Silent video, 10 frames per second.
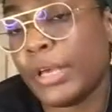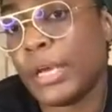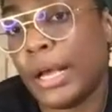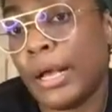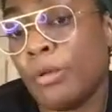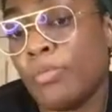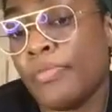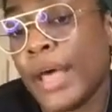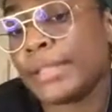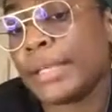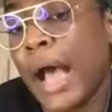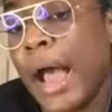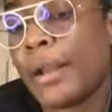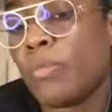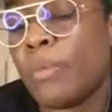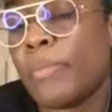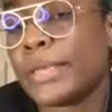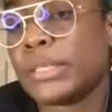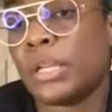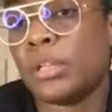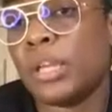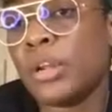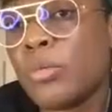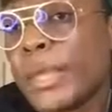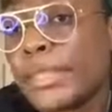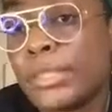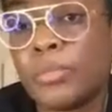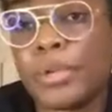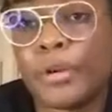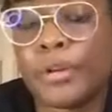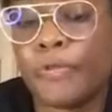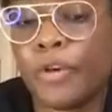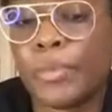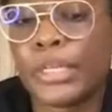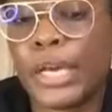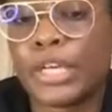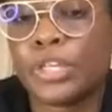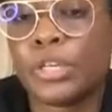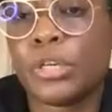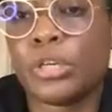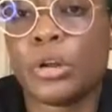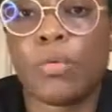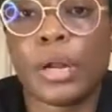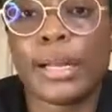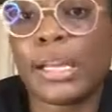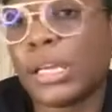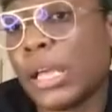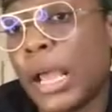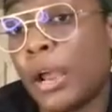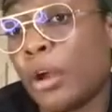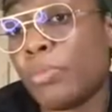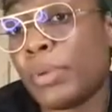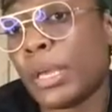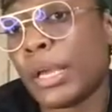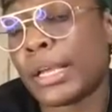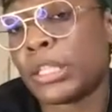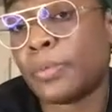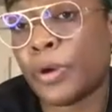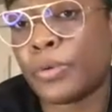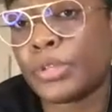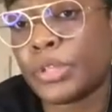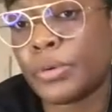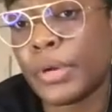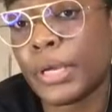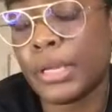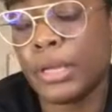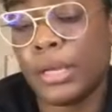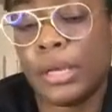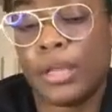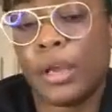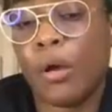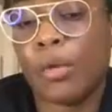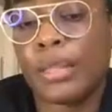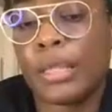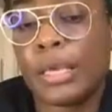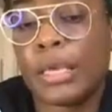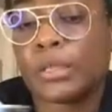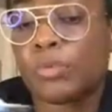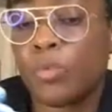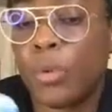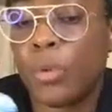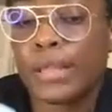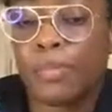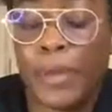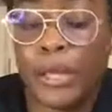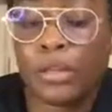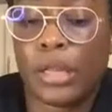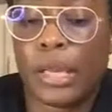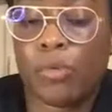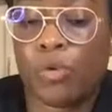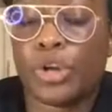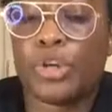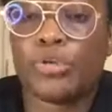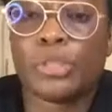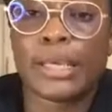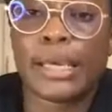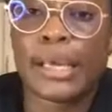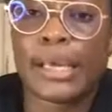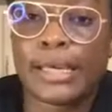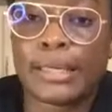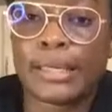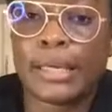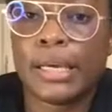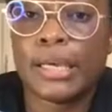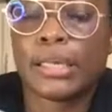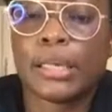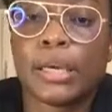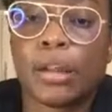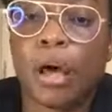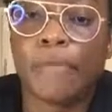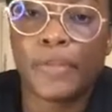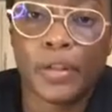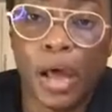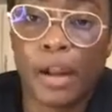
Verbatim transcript: um, that's kind of what makes it a little bit similar to fermentation. You don't want any air being exposed to it. The only thing is with pickling, we're using heat to kill off a lot